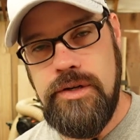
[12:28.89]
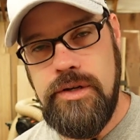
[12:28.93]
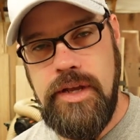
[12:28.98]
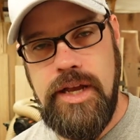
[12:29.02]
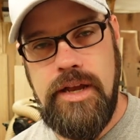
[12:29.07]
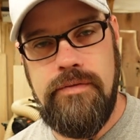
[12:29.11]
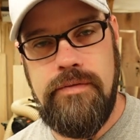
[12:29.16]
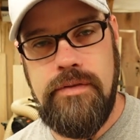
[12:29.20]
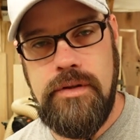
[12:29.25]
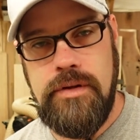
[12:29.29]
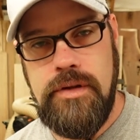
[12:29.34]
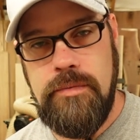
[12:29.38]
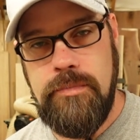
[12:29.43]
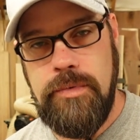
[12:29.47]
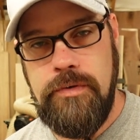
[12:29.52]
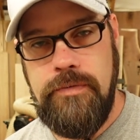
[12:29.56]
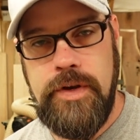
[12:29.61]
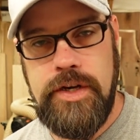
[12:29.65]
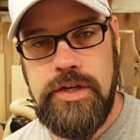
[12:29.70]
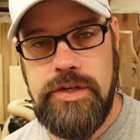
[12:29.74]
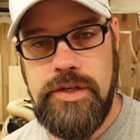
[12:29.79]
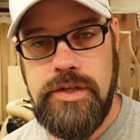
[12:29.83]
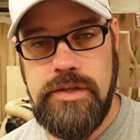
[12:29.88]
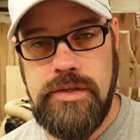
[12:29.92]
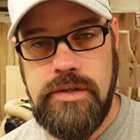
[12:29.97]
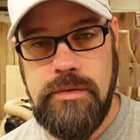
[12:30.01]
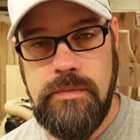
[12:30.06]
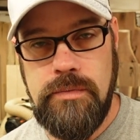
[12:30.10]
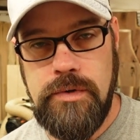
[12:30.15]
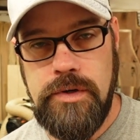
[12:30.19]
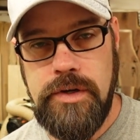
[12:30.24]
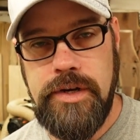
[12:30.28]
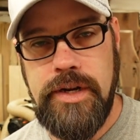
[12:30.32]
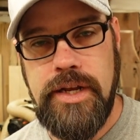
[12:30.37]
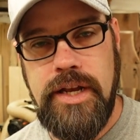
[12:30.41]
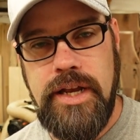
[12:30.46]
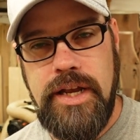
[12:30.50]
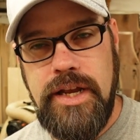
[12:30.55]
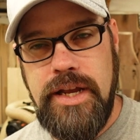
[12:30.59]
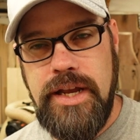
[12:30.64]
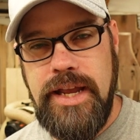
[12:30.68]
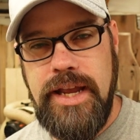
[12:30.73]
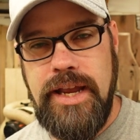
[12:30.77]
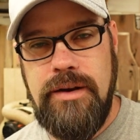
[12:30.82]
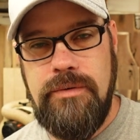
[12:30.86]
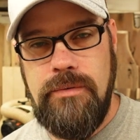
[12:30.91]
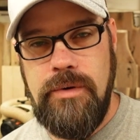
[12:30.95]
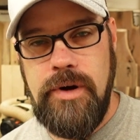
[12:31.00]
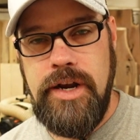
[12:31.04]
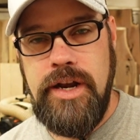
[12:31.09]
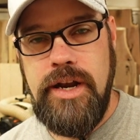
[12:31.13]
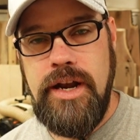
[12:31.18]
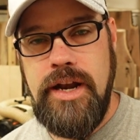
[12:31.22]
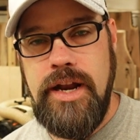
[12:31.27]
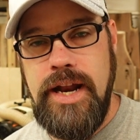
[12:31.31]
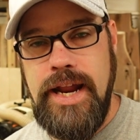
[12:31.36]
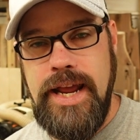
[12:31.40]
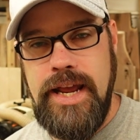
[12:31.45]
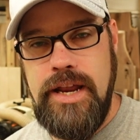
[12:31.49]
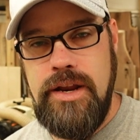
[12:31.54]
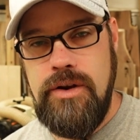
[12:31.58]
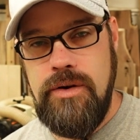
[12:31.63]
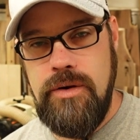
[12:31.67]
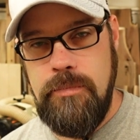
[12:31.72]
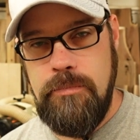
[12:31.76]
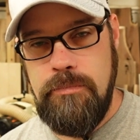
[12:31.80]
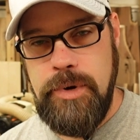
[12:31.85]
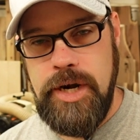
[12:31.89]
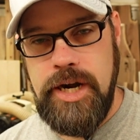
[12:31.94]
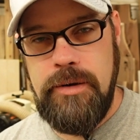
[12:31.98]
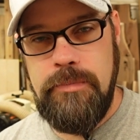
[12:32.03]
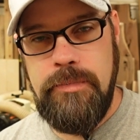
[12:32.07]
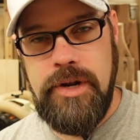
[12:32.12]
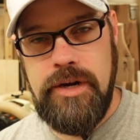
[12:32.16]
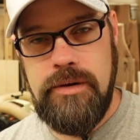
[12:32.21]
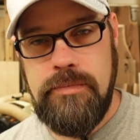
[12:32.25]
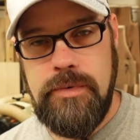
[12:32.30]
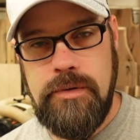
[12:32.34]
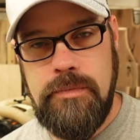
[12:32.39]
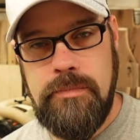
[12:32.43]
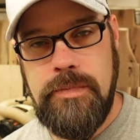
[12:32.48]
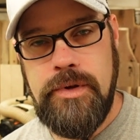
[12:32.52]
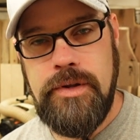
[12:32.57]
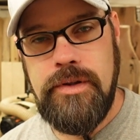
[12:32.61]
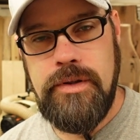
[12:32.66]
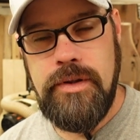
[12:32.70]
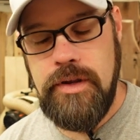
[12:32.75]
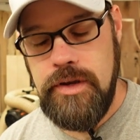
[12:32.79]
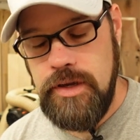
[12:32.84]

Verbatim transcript: You'll have little imperfections in the wood and running it at your bare minimum